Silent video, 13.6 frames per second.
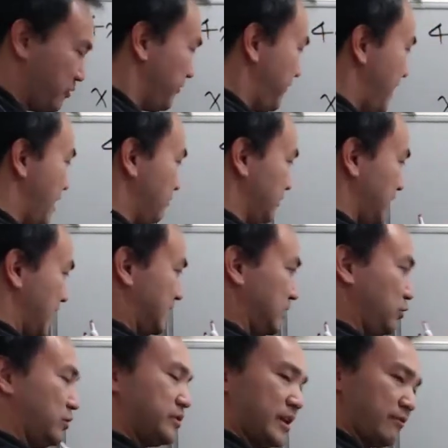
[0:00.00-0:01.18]
found x
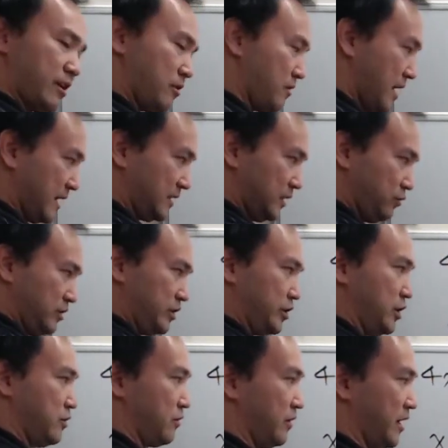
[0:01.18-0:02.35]
equals 0, x equals
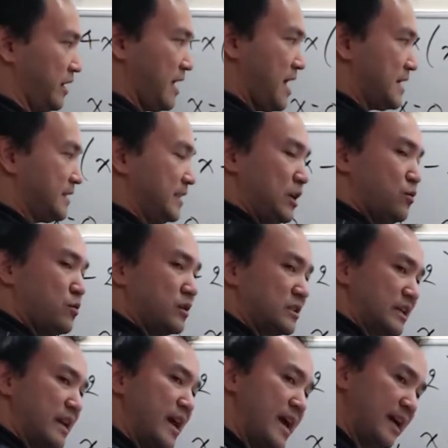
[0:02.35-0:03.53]
2, and x equals
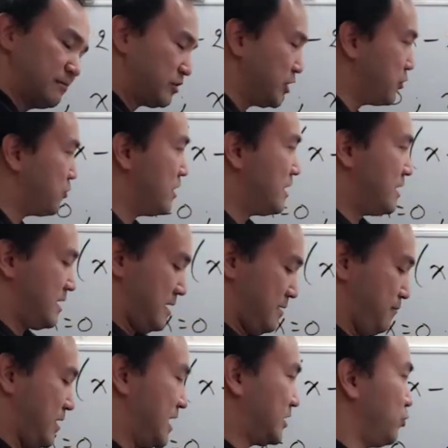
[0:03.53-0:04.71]
-2.
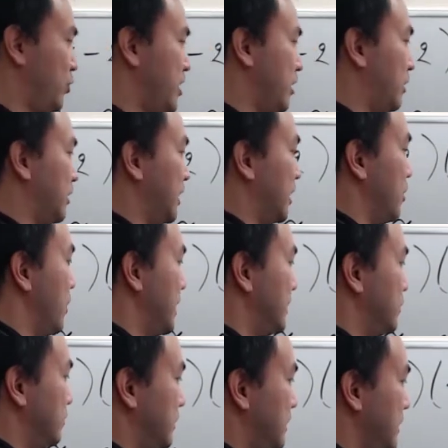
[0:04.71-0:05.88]
But we are going
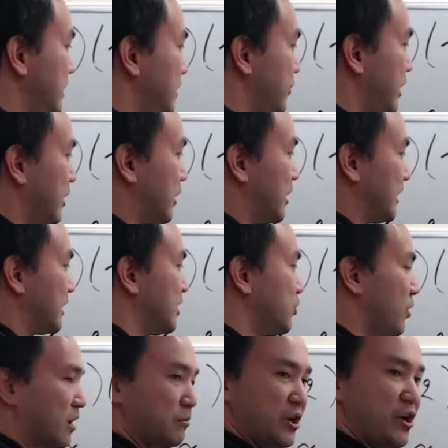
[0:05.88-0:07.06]
to disregard this
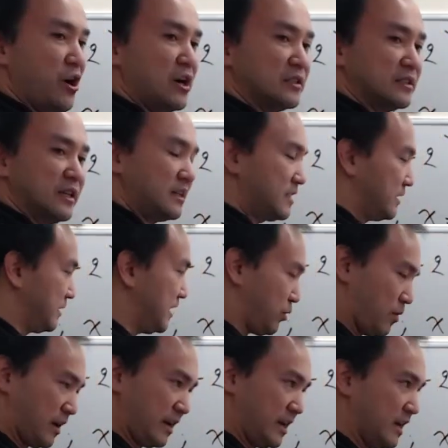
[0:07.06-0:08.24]
one because it's this
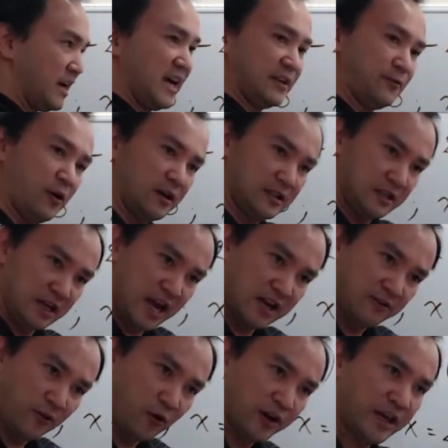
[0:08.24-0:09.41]
one here as far as the
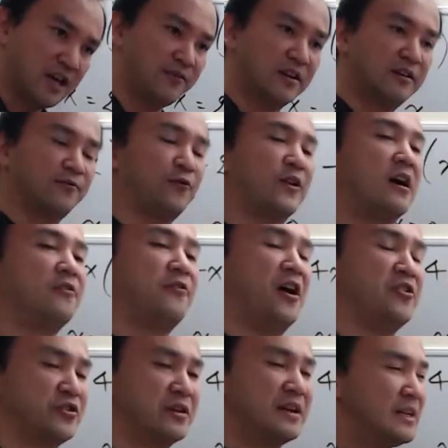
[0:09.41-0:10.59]
interval given for our
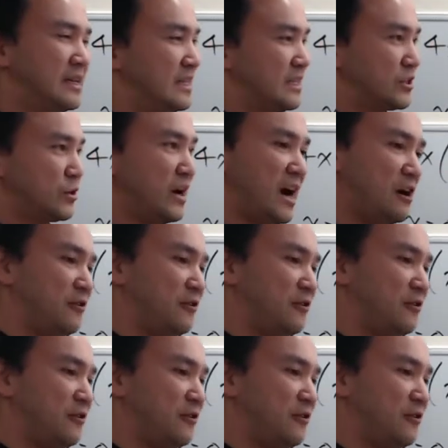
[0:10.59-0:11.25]
function. So our